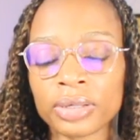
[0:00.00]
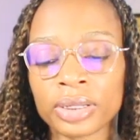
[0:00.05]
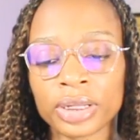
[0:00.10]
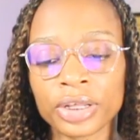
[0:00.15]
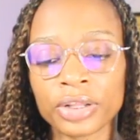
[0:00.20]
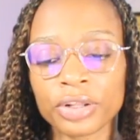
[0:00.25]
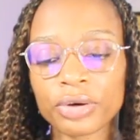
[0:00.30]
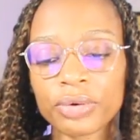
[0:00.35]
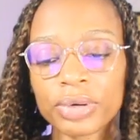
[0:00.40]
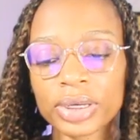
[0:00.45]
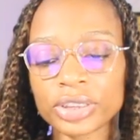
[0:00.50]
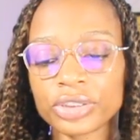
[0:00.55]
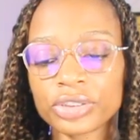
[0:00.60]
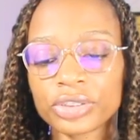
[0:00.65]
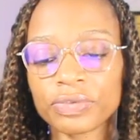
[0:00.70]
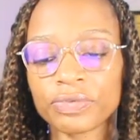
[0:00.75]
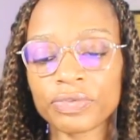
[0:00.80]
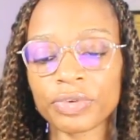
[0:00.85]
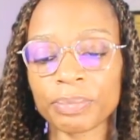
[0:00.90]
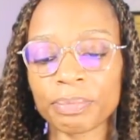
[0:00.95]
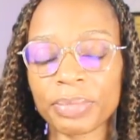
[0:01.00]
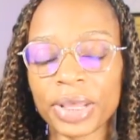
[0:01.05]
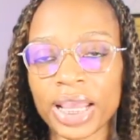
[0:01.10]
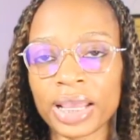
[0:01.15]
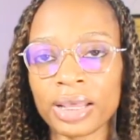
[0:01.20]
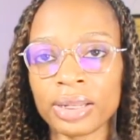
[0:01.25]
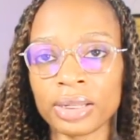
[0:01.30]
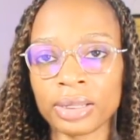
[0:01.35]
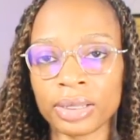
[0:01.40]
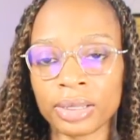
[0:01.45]
Another question from
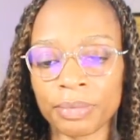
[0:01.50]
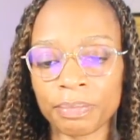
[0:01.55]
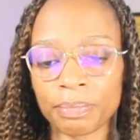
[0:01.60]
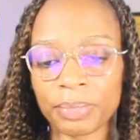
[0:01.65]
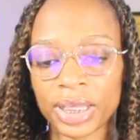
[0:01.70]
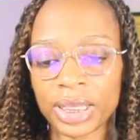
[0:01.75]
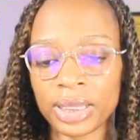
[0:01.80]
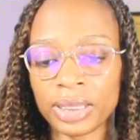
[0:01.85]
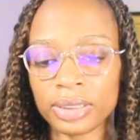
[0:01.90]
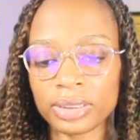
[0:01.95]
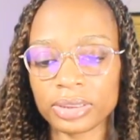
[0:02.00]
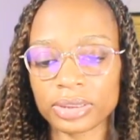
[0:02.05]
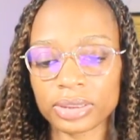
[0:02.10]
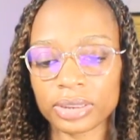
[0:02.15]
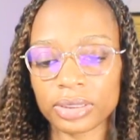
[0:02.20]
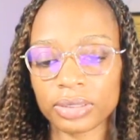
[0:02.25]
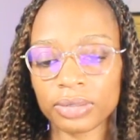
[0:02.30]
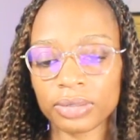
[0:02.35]
Panda Pete,